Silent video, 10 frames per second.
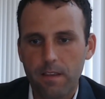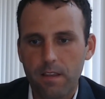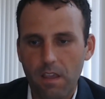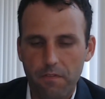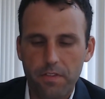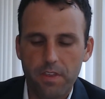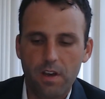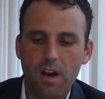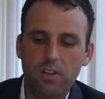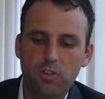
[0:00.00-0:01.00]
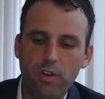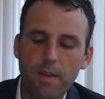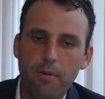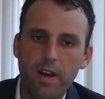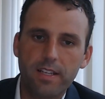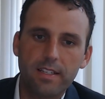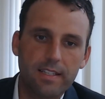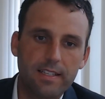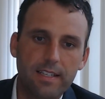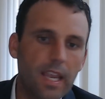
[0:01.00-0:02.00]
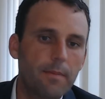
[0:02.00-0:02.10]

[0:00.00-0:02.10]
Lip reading: if the strike price is the same as the